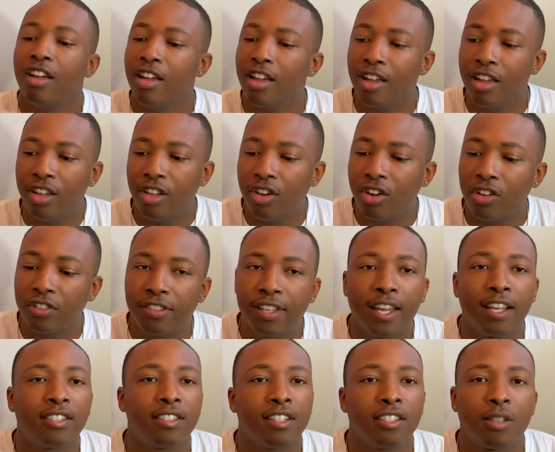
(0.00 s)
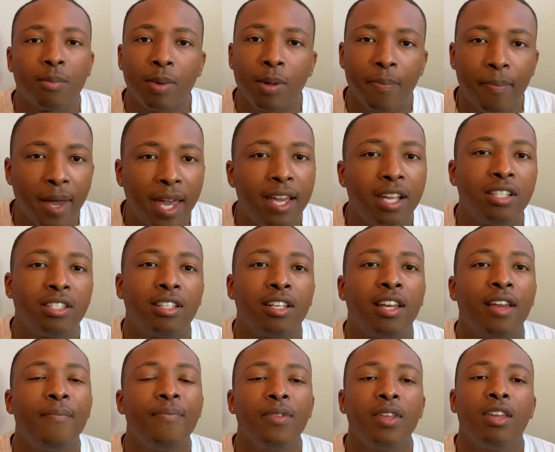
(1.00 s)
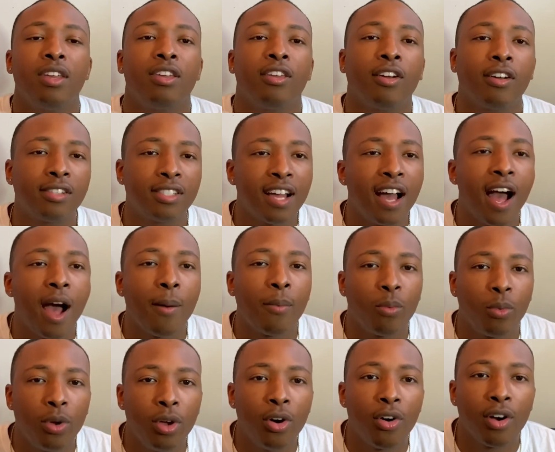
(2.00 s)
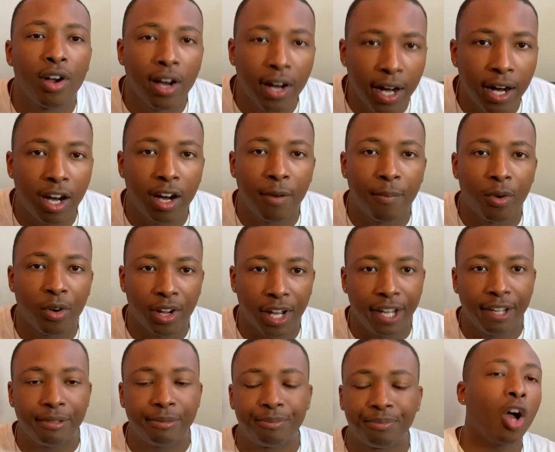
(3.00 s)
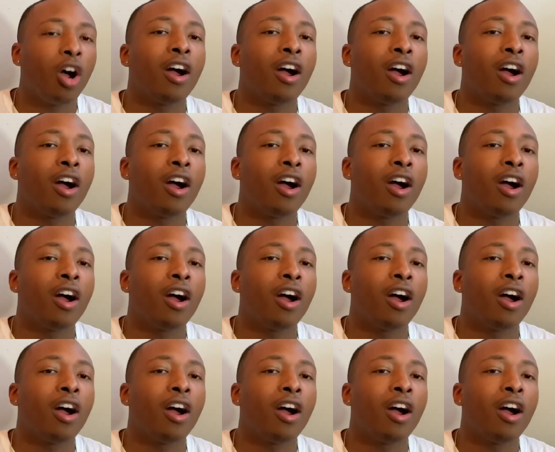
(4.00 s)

You know, stay consistent, be patient. Your time will come, okay?